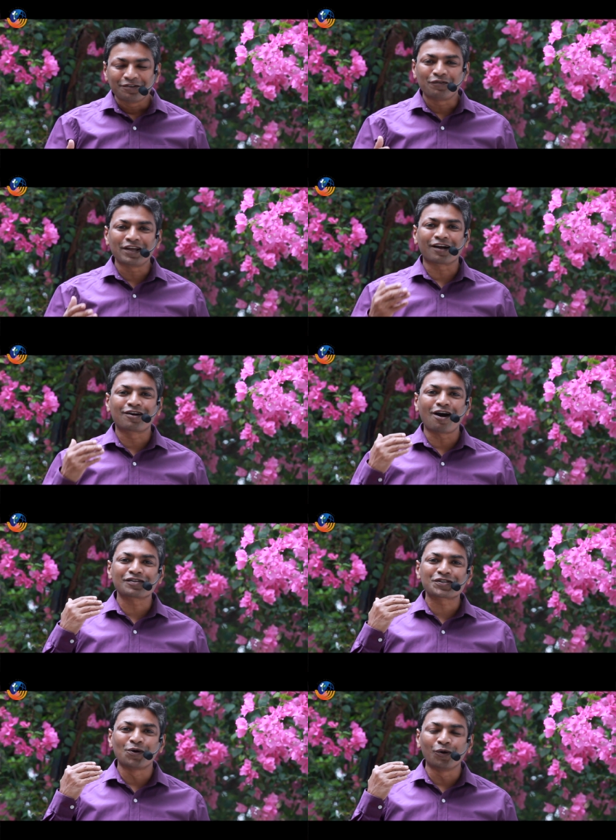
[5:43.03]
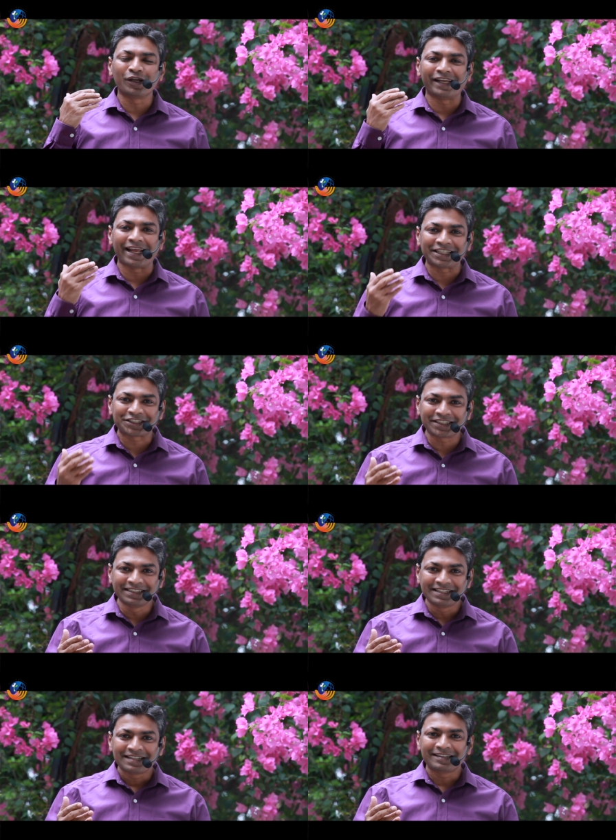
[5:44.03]
We are God's holy
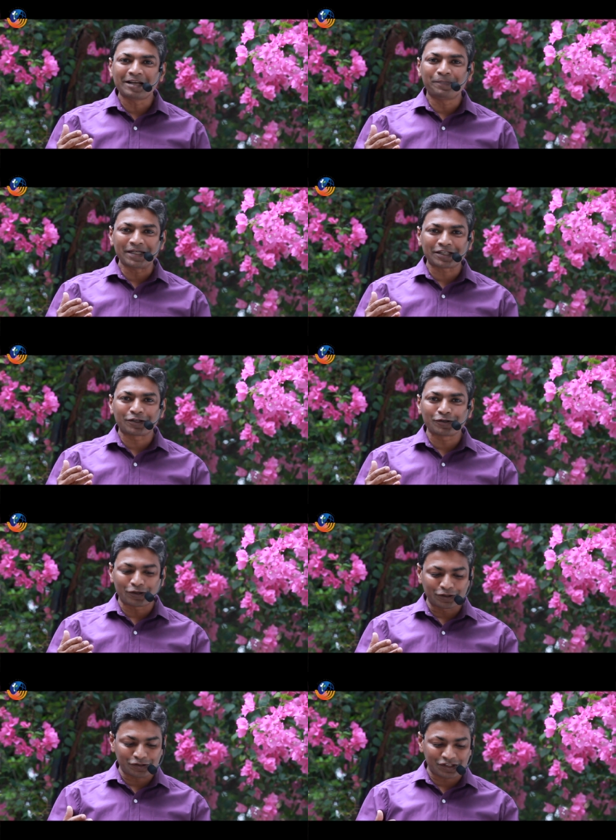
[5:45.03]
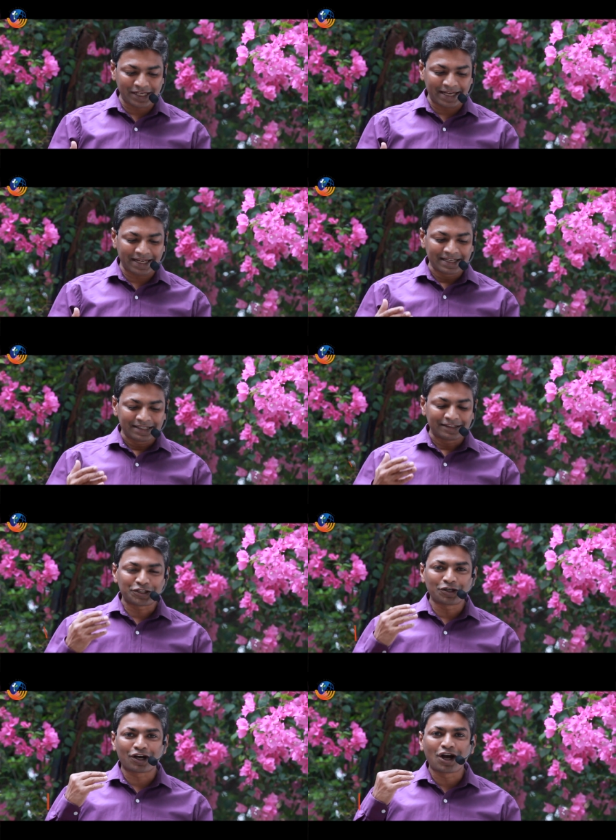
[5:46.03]
nation. Then Peter goes on to say that
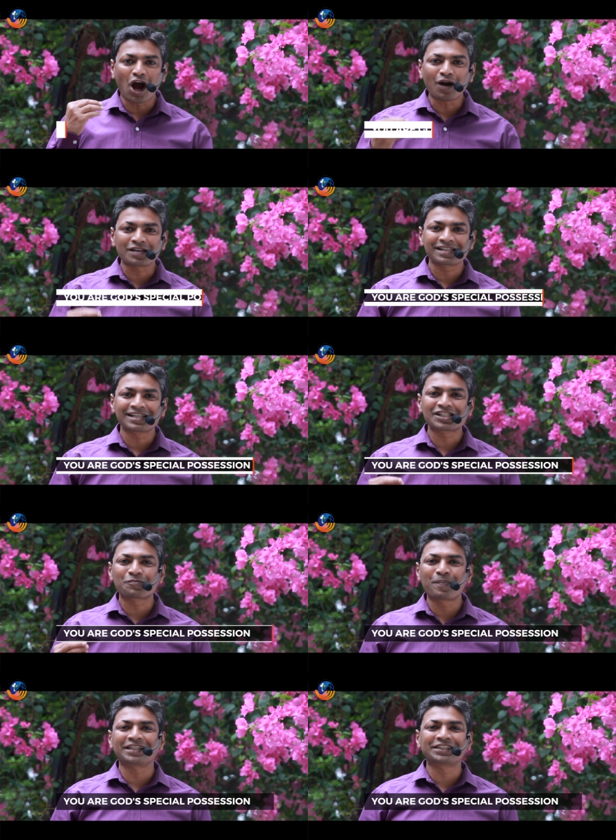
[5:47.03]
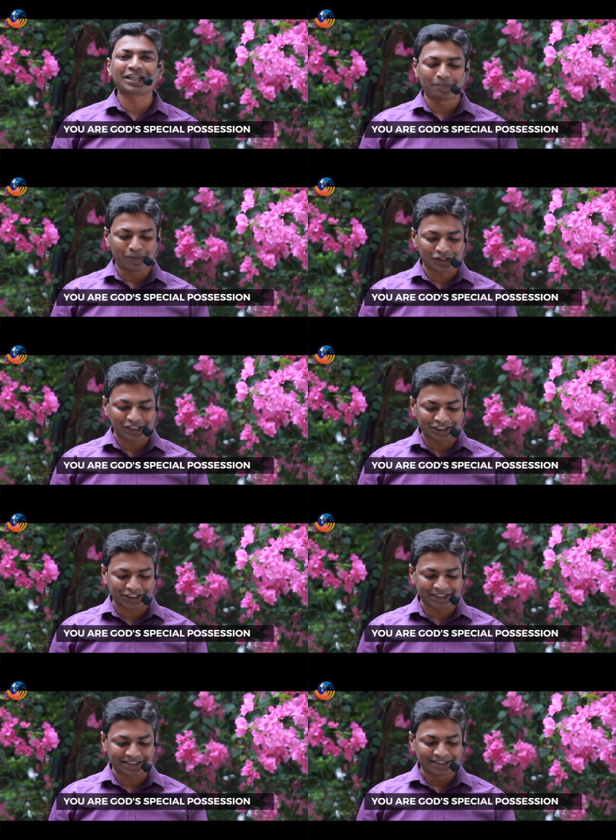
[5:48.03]
you are God's special
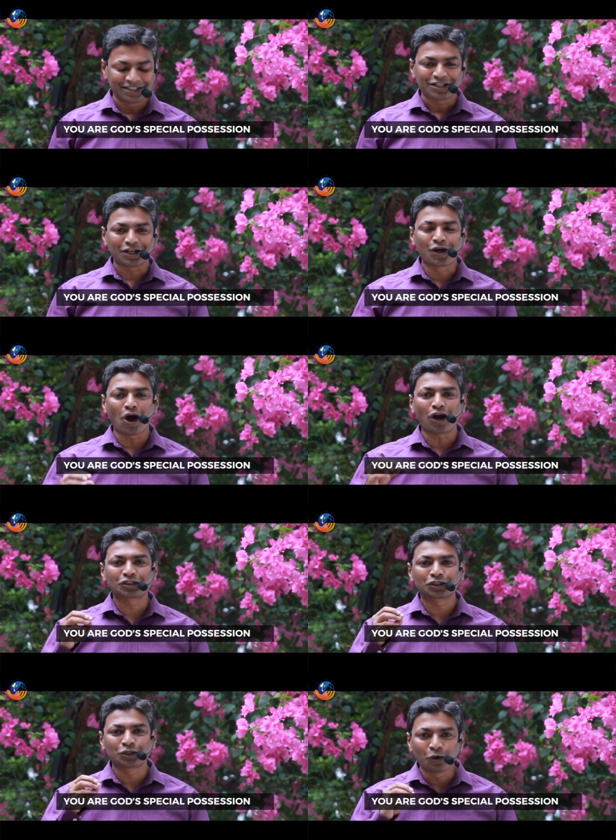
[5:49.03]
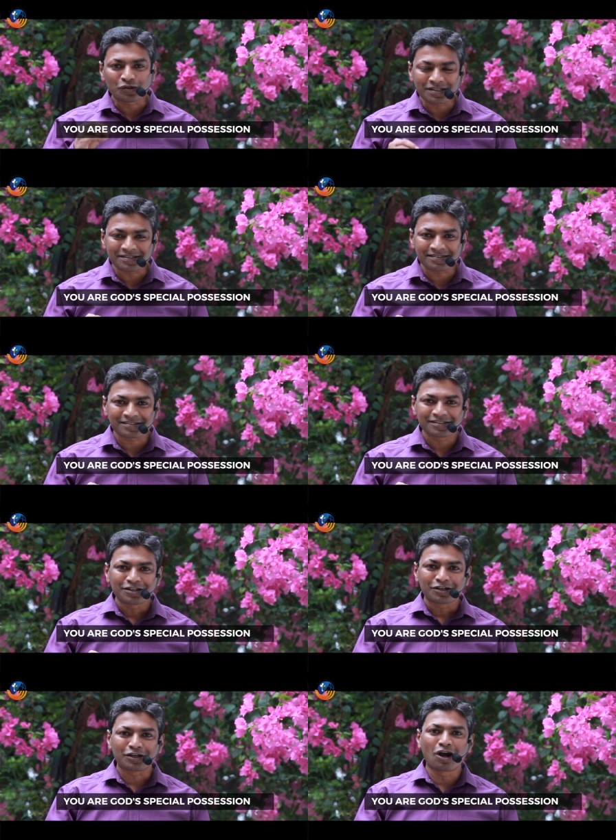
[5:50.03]
possession. God chose us,
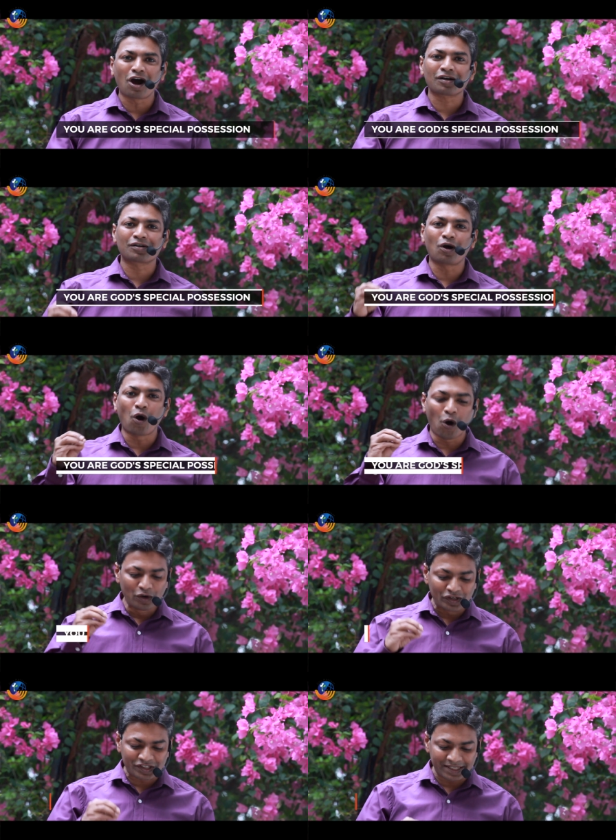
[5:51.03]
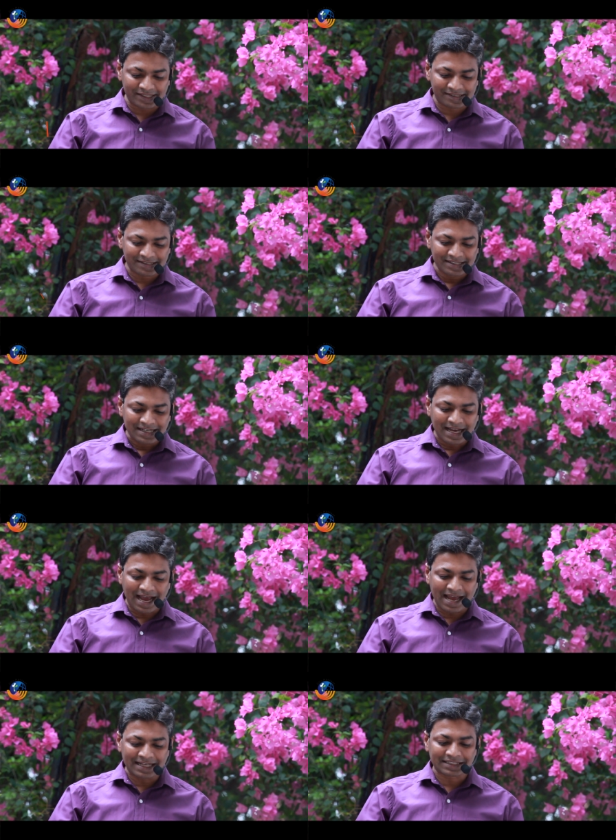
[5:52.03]
God owns us,
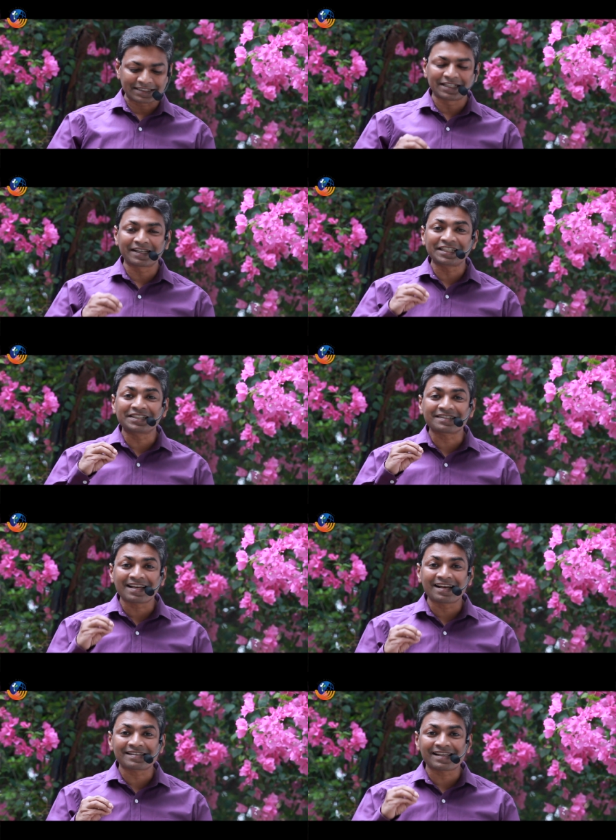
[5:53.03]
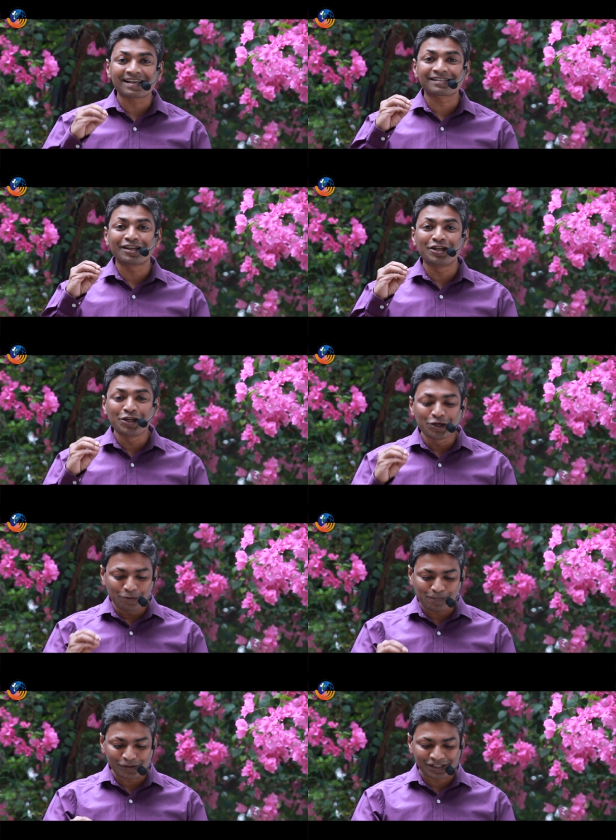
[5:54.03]
and cherishes us as a
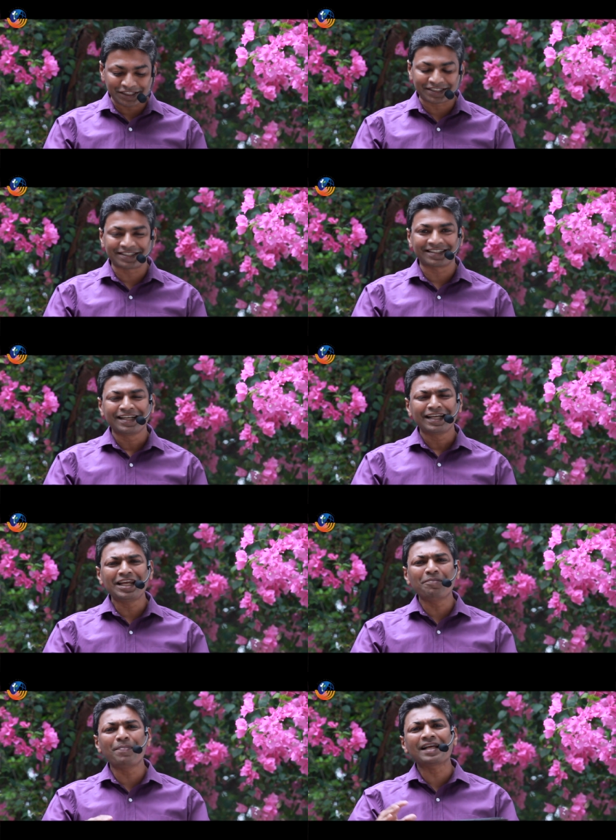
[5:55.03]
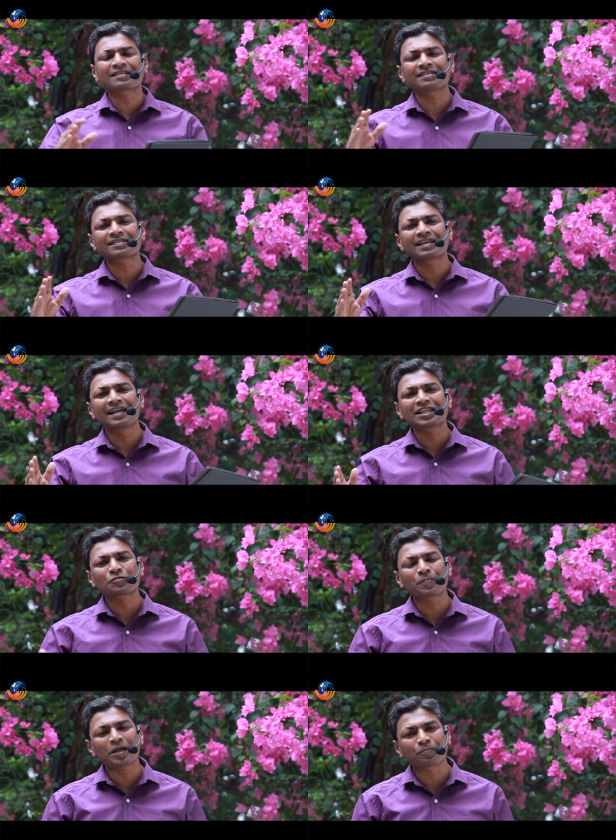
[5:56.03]
new possession. He makes us
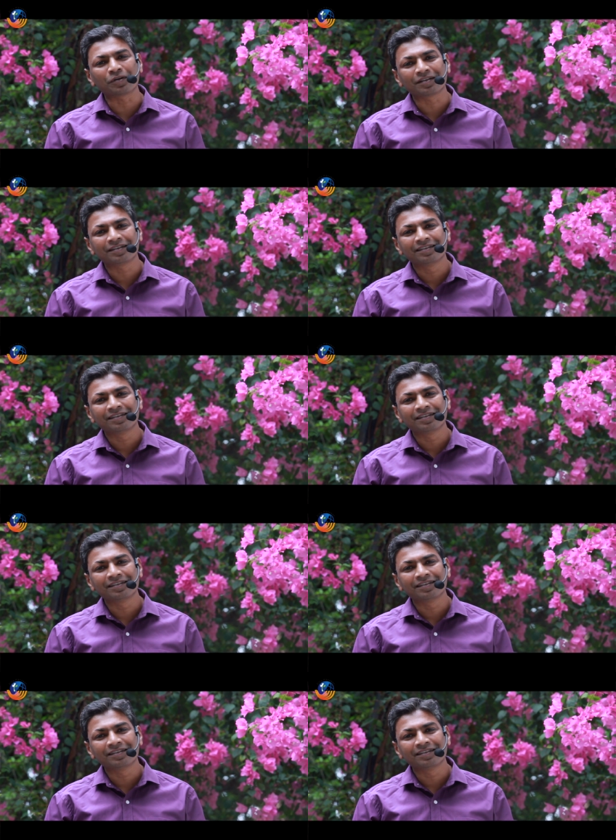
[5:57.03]
His people.